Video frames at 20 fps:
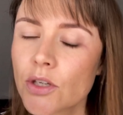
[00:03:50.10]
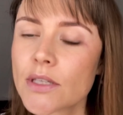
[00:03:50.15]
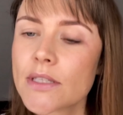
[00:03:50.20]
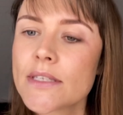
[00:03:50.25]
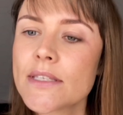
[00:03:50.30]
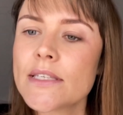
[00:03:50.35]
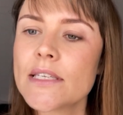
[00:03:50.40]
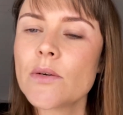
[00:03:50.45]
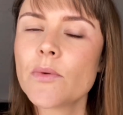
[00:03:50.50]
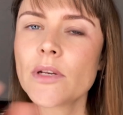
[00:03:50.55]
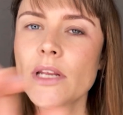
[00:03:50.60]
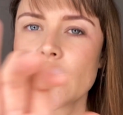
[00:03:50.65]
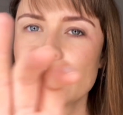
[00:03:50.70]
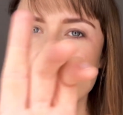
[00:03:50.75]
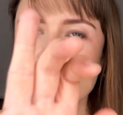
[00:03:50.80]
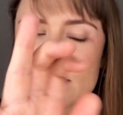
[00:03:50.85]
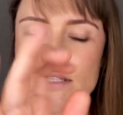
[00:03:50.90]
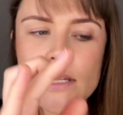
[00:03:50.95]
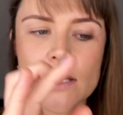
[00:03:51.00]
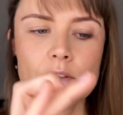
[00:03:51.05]
can see
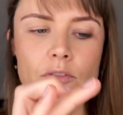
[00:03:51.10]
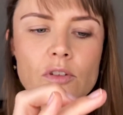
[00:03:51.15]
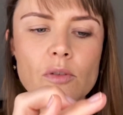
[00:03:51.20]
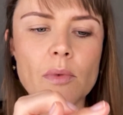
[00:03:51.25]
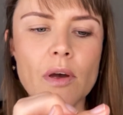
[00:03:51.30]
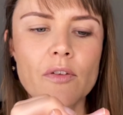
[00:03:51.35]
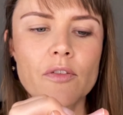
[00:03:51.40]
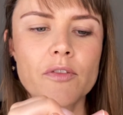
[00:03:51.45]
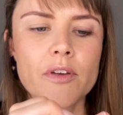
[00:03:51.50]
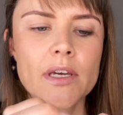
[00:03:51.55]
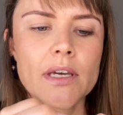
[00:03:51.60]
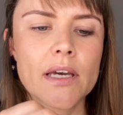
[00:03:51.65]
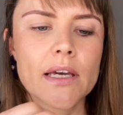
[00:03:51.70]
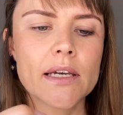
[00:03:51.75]
whatever's left on my finger,